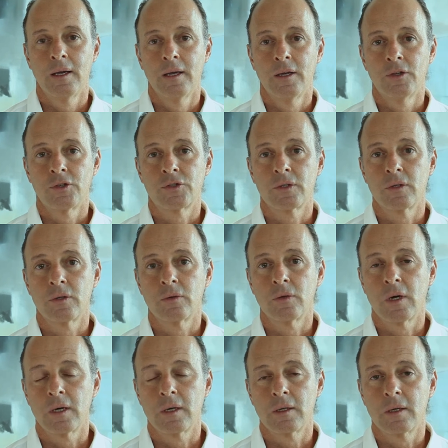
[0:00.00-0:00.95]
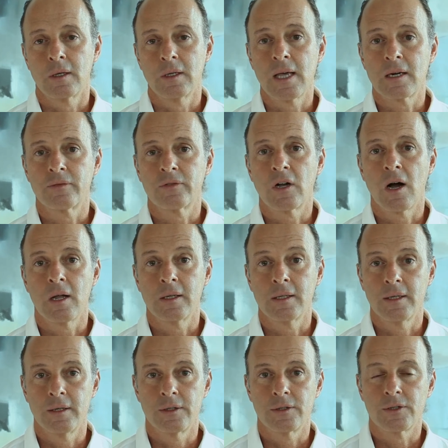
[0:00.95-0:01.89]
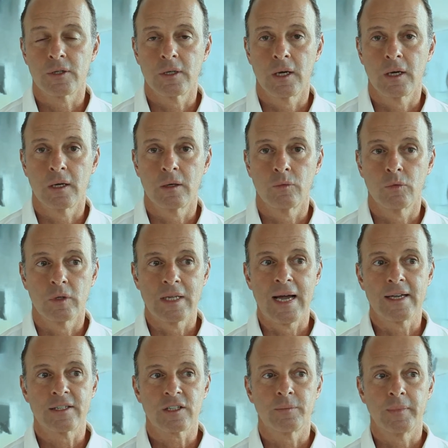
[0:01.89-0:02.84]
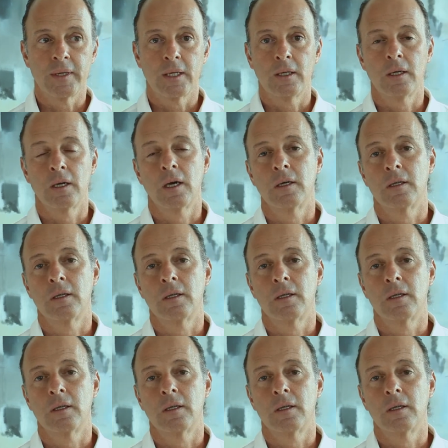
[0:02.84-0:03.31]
So a lot of colleagues will ask me,